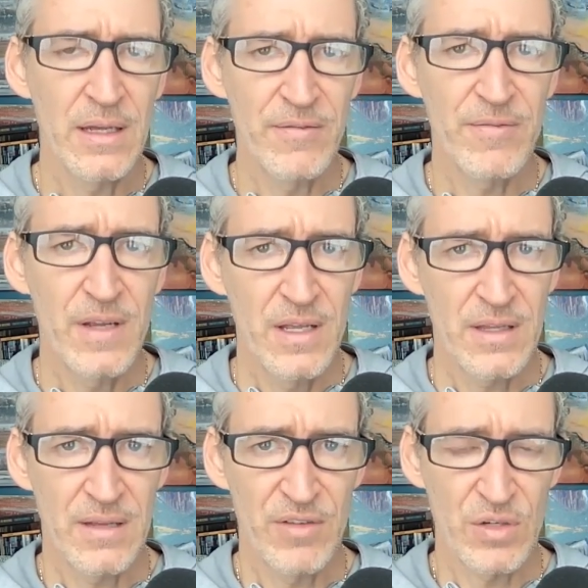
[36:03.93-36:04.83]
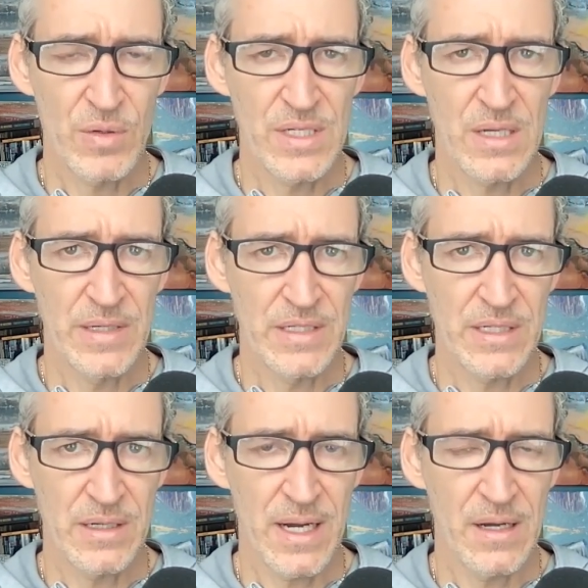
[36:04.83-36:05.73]
if the inventory is coming
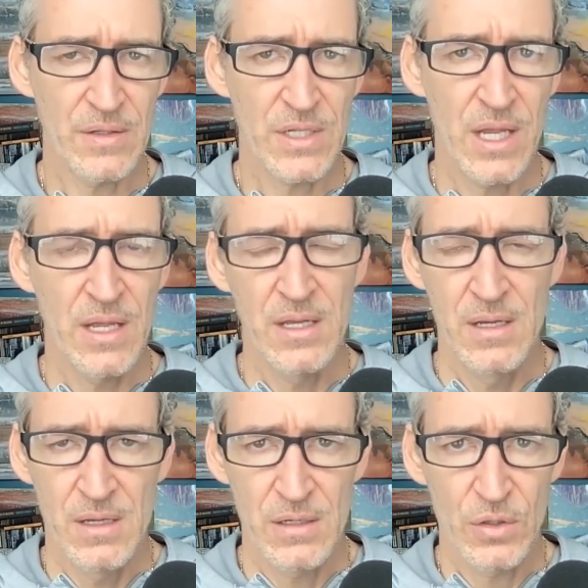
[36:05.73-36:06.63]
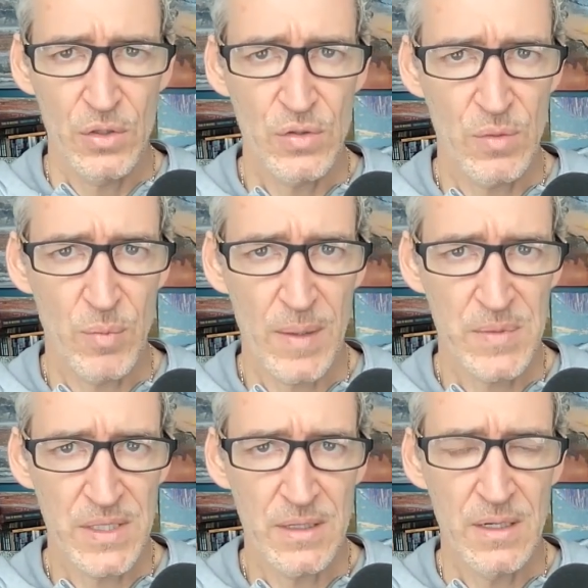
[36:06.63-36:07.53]
to your house. You could use a
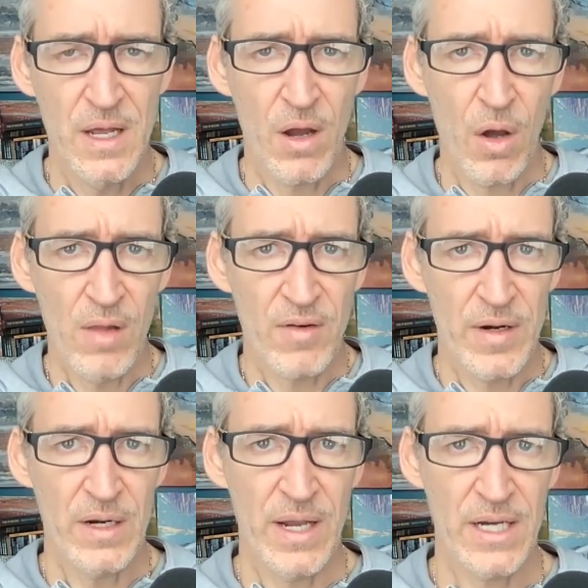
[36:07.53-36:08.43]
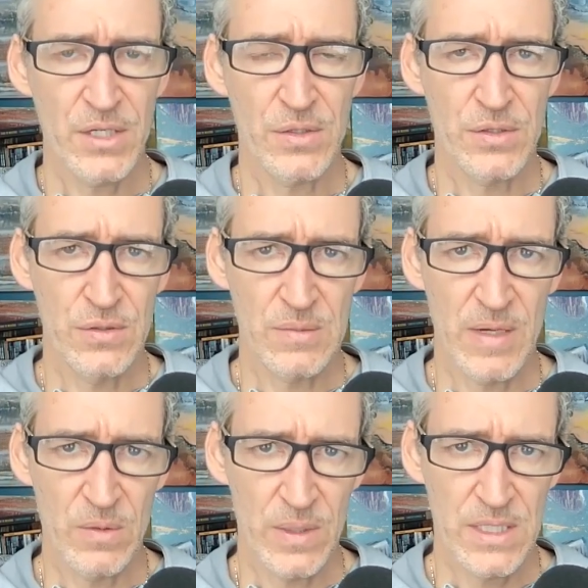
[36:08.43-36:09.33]
prep center. All of our international students,
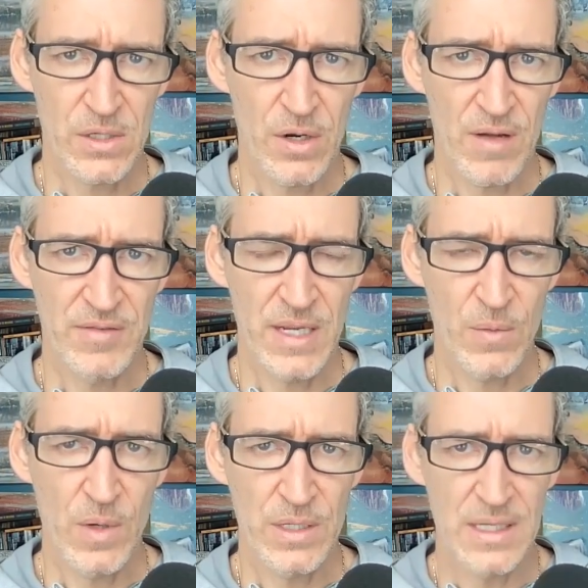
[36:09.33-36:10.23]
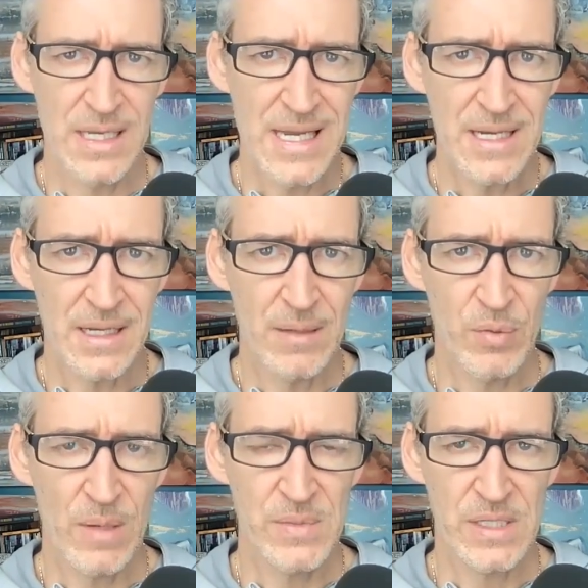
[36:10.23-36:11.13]
by the way, start off day one needing a
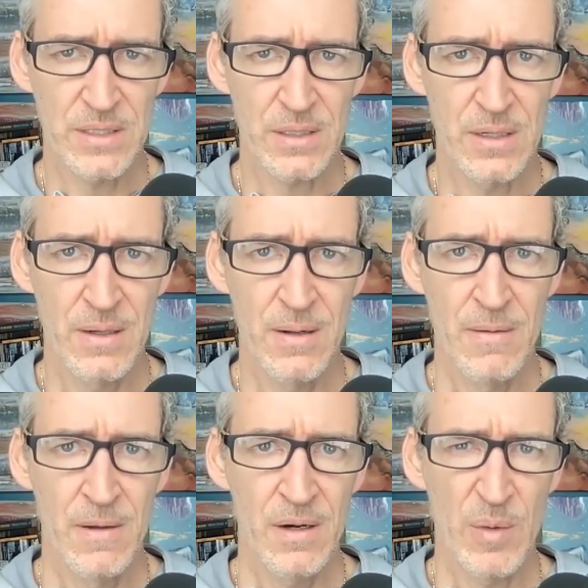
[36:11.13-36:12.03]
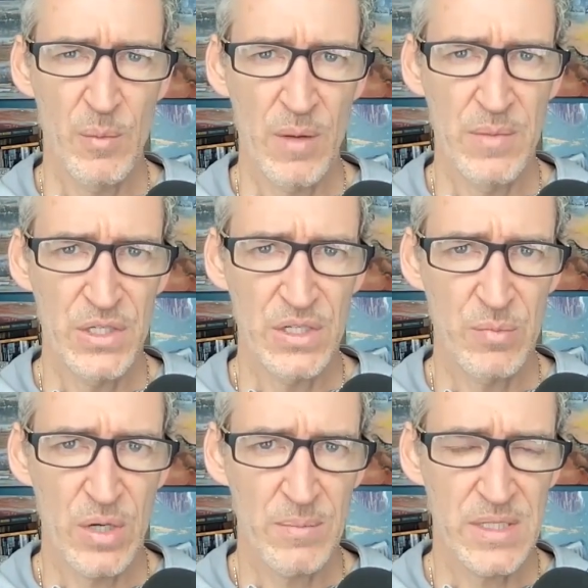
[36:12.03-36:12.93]
prep center. Remember, I
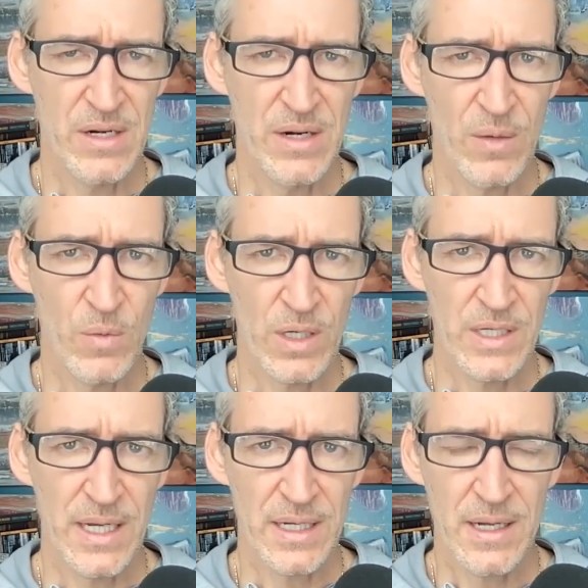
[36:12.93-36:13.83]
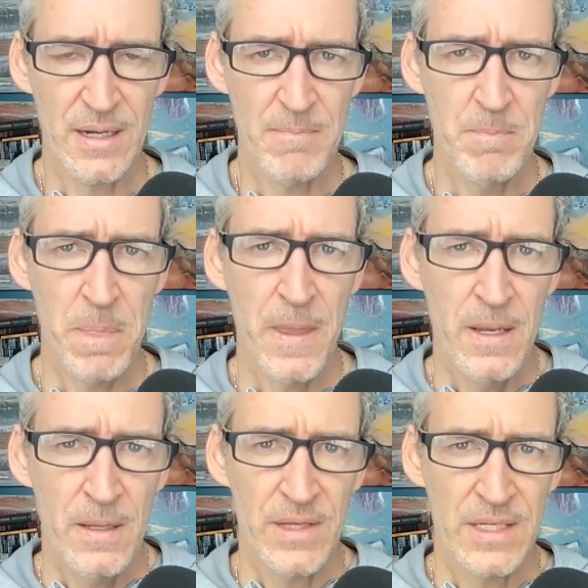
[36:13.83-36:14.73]
mentioned prepcenternetwork.com.
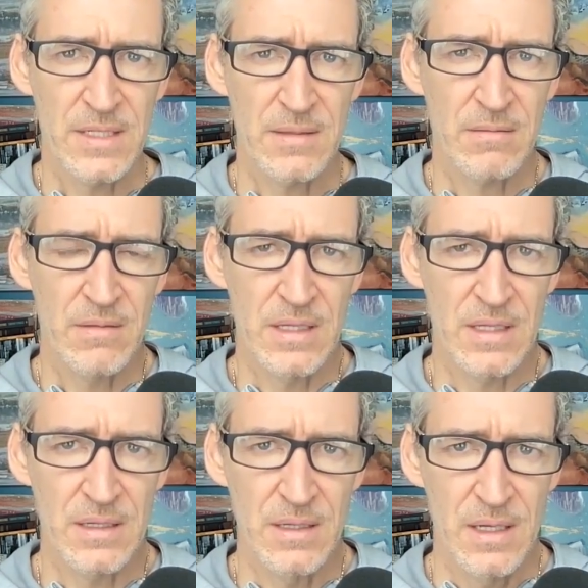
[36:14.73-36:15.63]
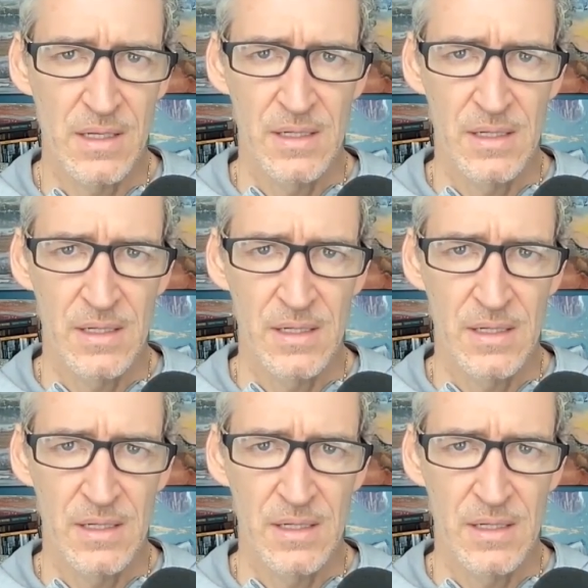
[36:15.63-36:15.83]
That's the